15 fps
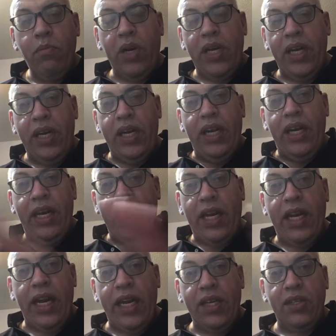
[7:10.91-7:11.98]
But in any
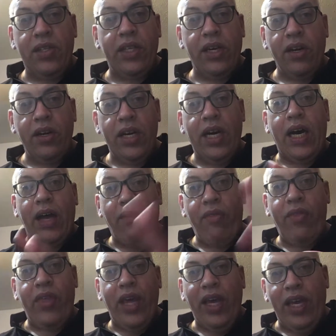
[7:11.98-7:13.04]
case, they're not
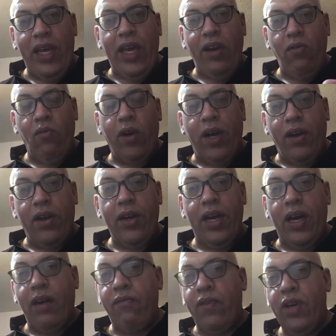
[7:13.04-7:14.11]
thinking well
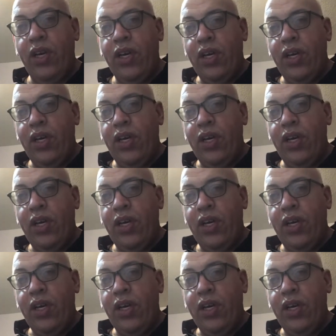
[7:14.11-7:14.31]
enough